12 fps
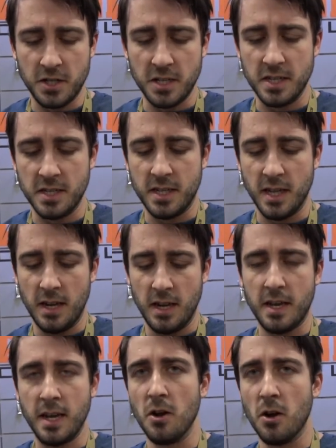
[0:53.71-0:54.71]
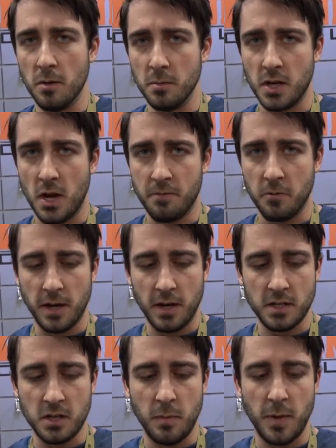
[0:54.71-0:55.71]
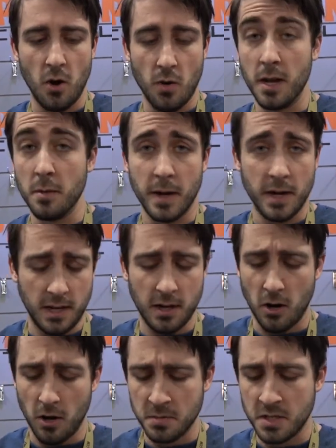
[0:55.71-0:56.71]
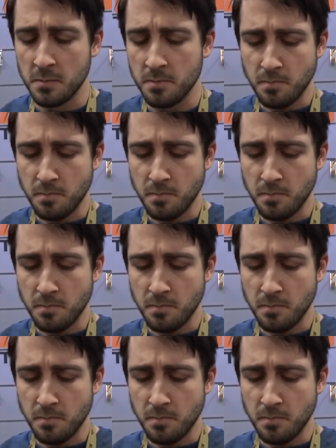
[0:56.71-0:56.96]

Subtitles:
This is the King Arms offering. It's going to be OEM by King Arms,